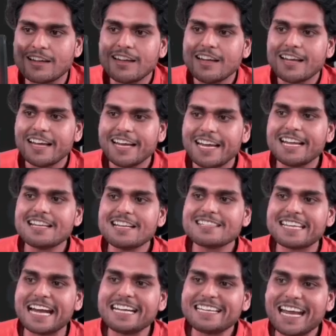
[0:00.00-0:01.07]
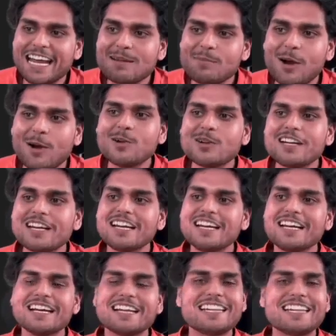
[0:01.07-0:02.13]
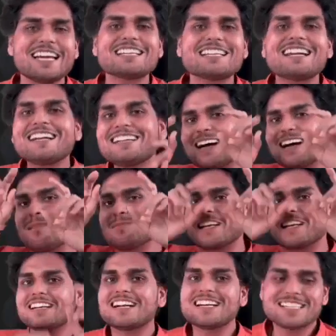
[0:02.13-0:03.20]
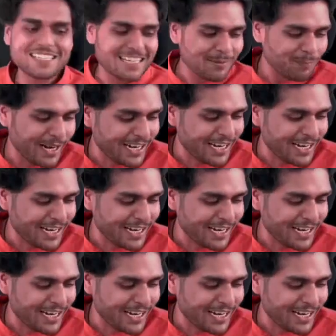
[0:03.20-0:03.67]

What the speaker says: In set timeout, there is a terms and condition applied.